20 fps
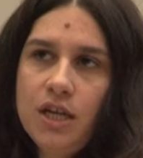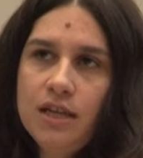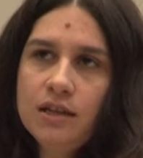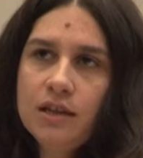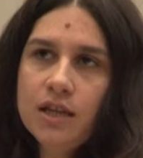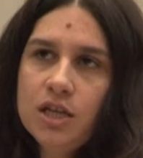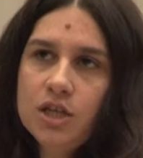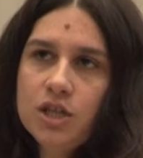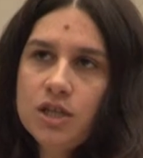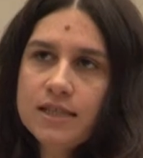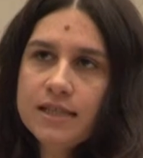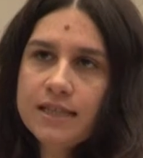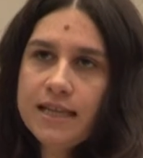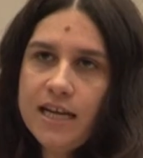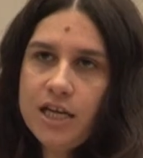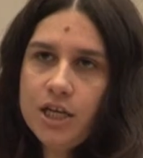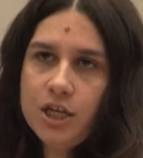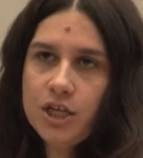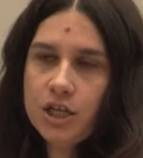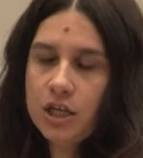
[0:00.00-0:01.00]
in
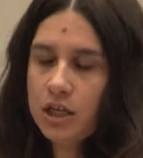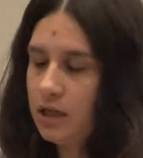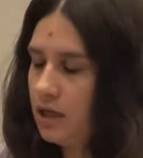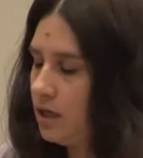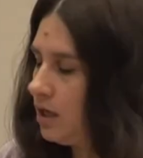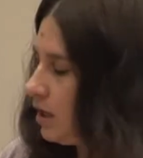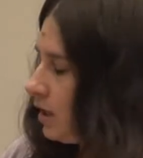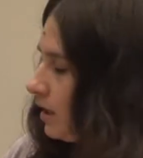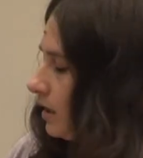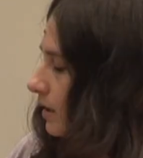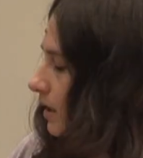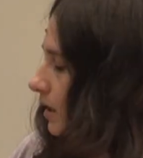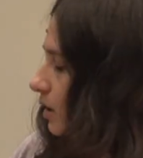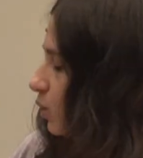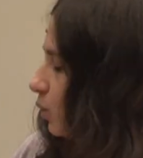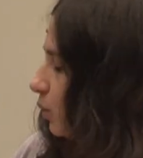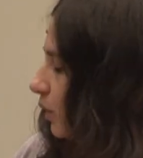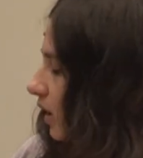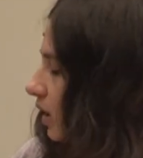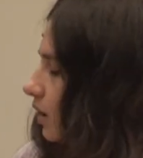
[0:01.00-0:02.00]
legislation
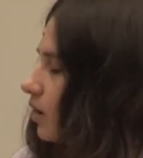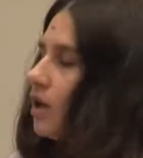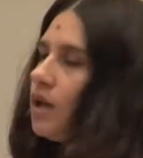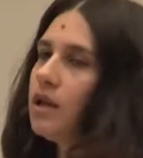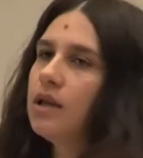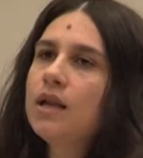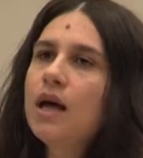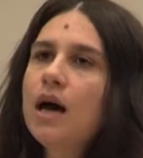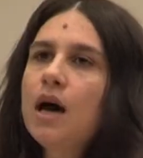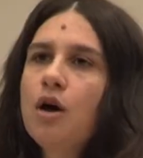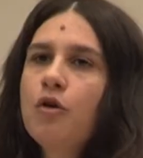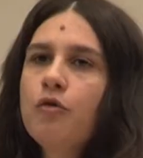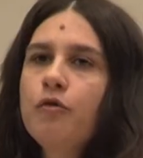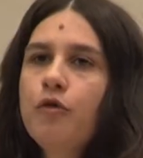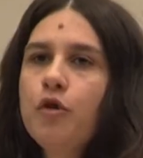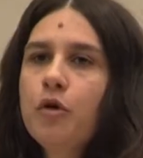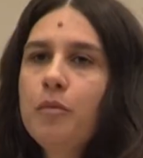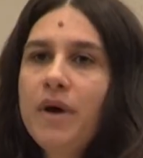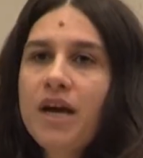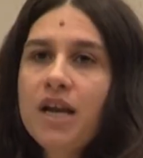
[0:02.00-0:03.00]
that will allow
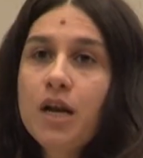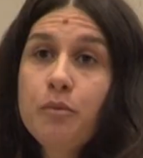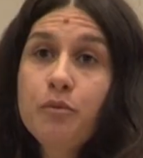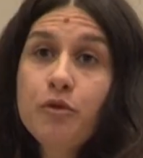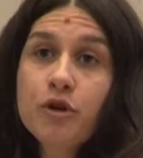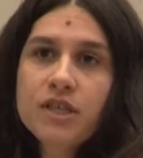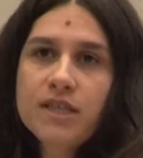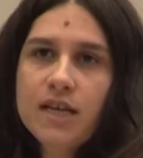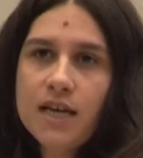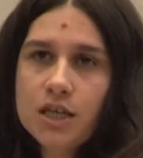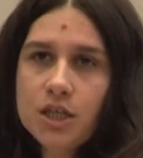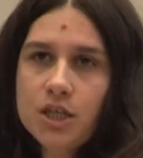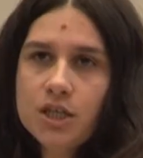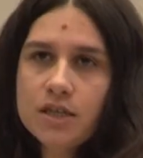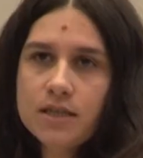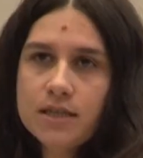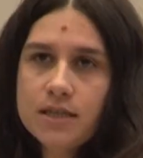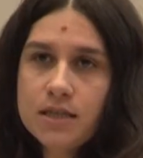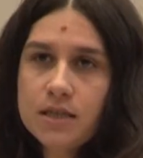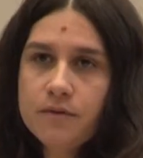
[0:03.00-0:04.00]
for better
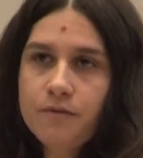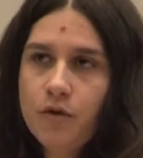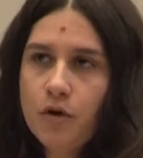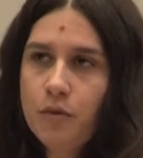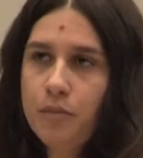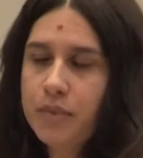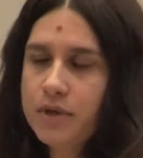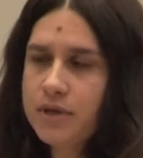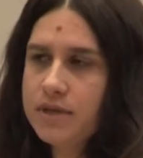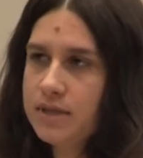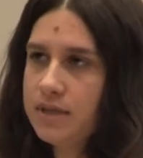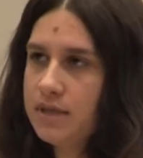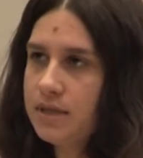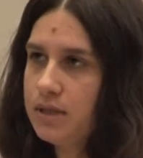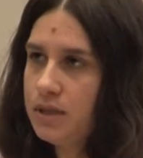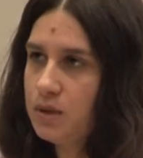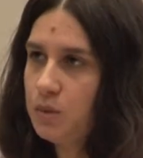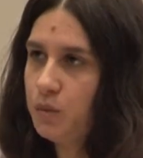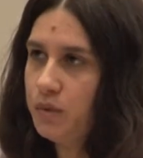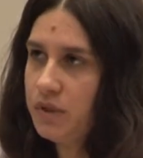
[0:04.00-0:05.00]
protections for
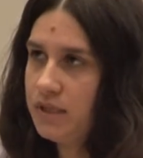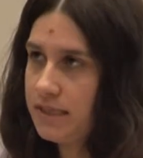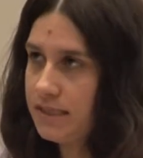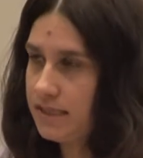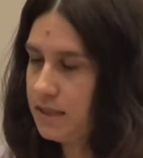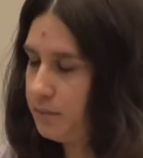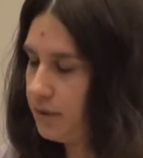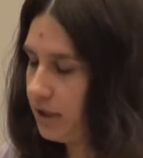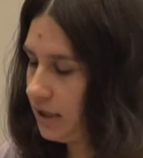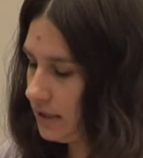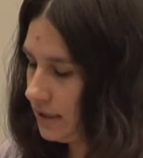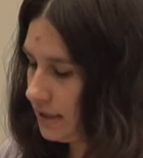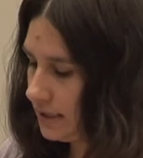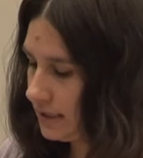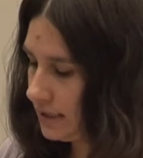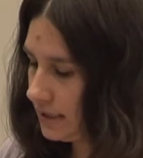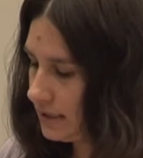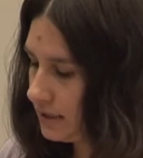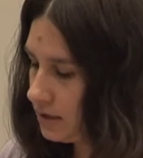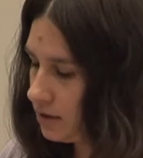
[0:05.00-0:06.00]
persons with
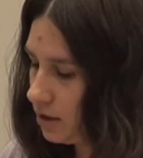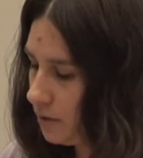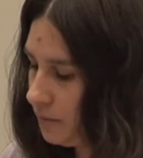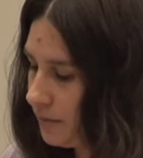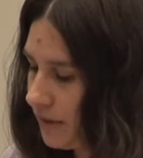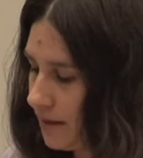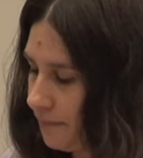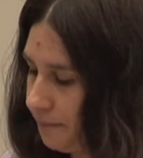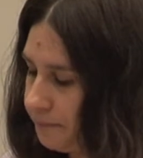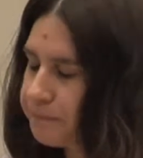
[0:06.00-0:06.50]
disabilities in Serbia.